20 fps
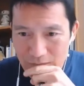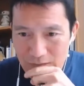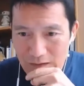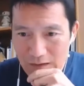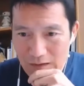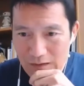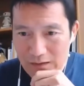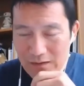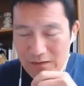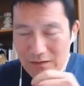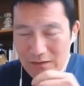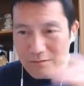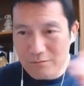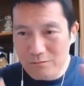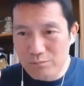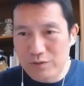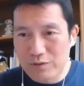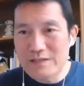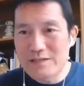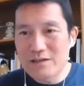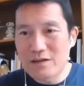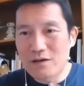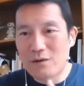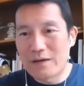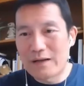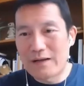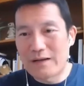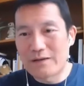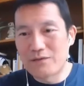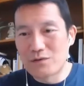uh, please go
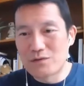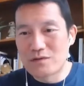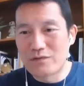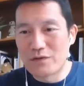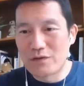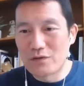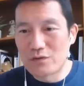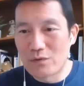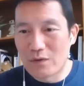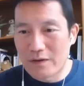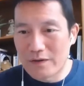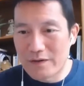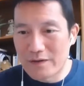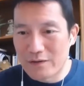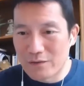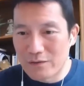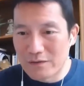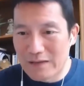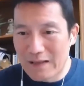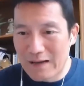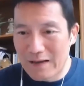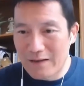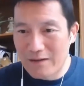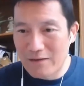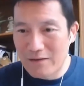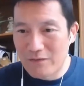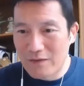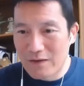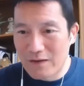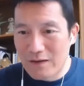ahead, those of you who are here
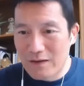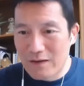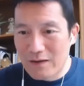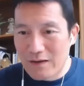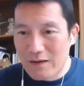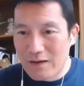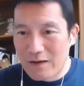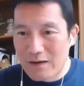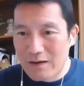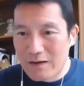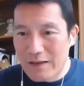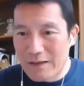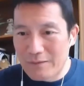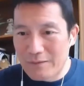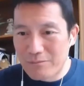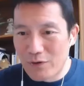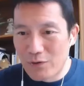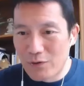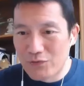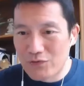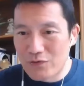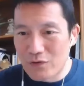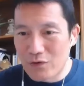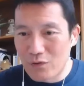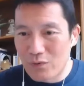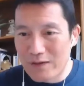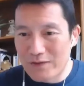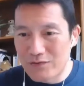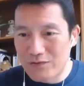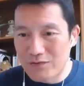live, uh, and post your
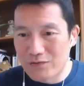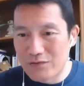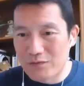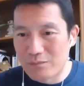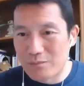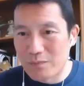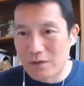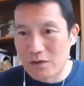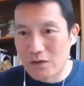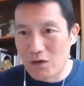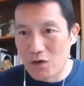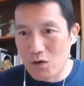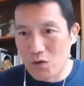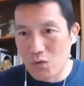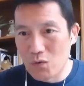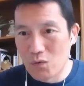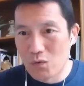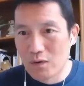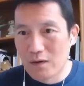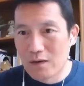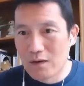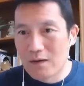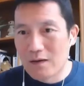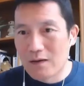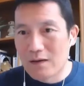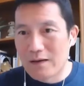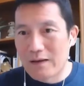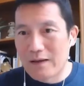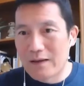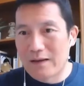questions below,
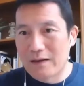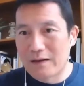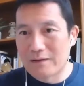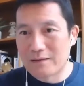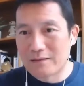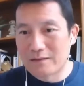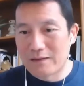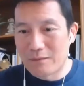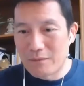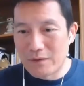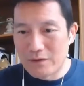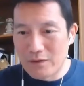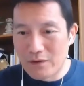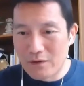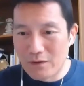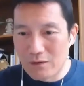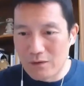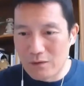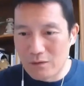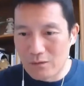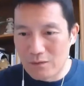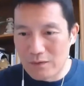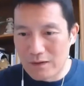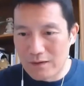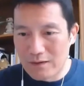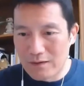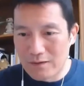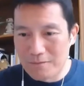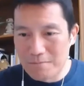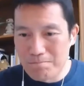and let me know.
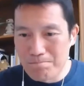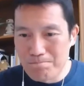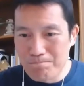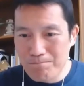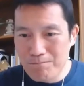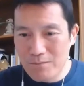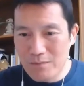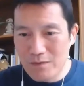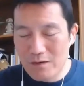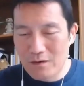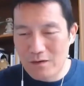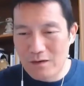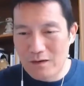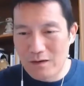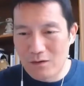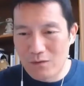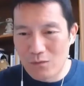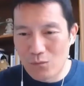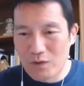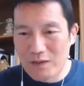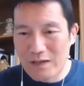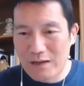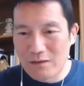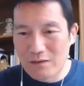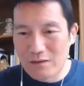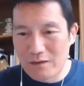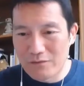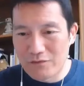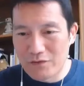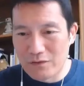Um, uh, what
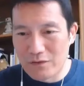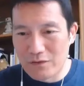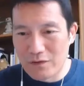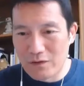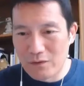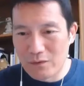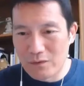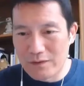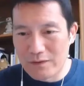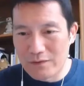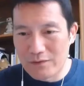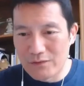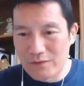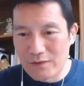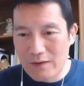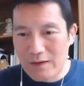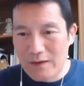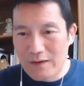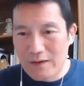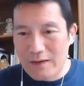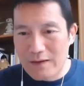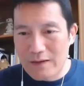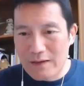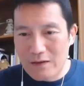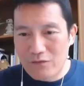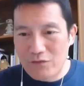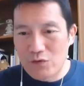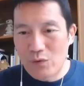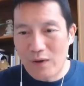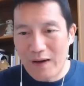I'd love to know is
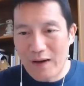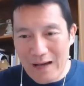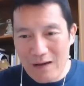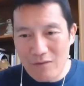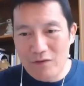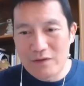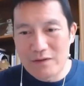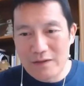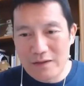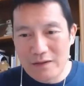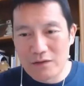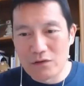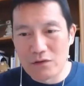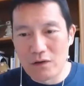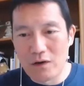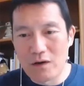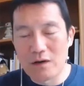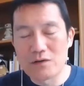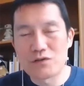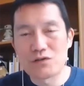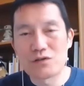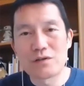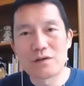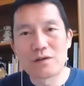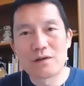if you haven't yet launched